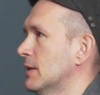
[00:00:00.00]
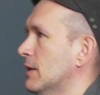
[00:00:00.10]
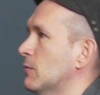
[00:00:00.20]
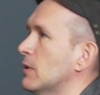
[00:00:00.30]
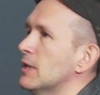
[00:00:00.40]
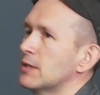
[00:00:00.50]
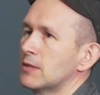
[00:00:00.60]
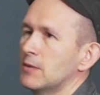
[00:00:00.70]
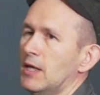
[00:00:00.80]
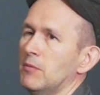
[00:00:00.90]
well,
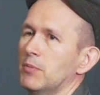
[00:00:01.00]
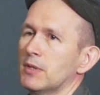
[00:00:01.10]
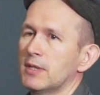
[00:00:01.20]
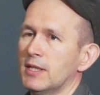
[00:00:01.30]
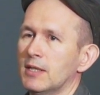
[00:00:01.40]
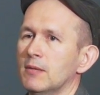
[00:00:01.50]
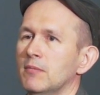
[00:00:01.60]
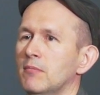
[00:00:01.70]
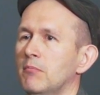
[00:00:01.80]
let's try building